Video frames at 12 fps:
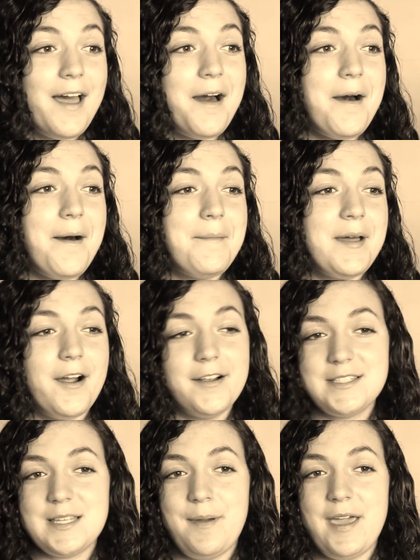At
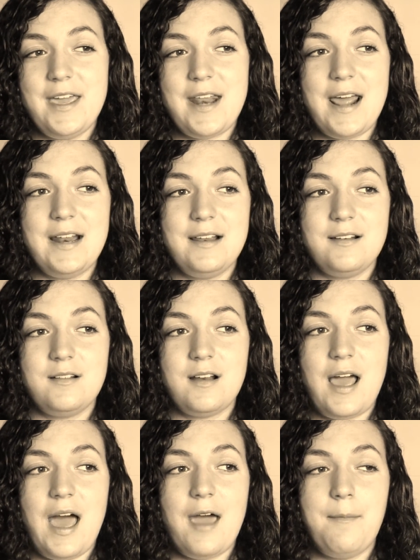Artsapade
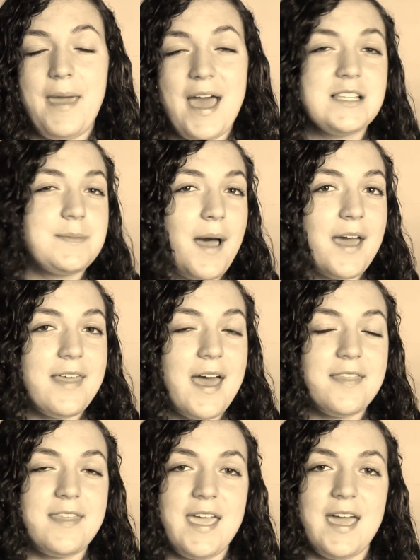I passed by
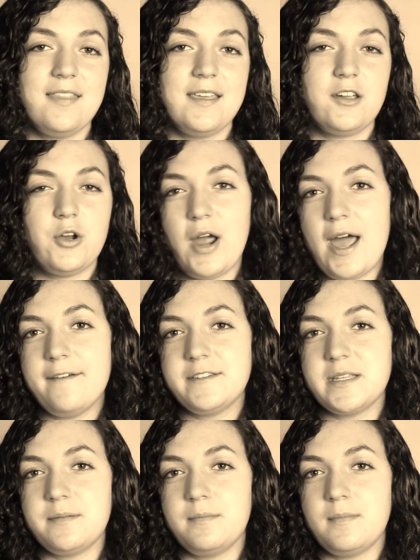that, they had like
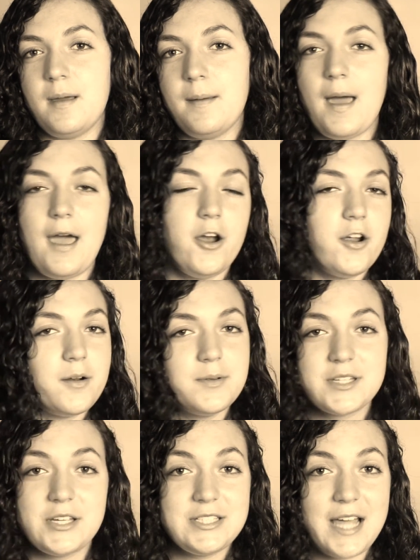crafts and I heard it
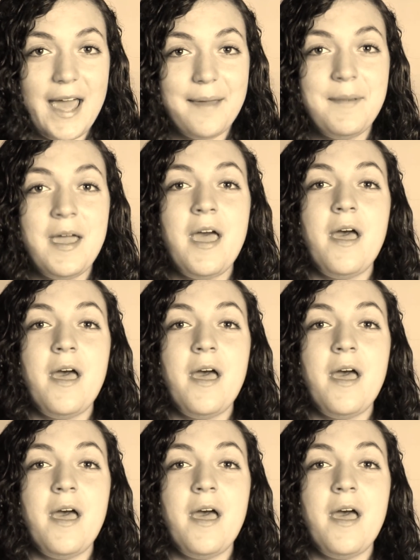was a good time,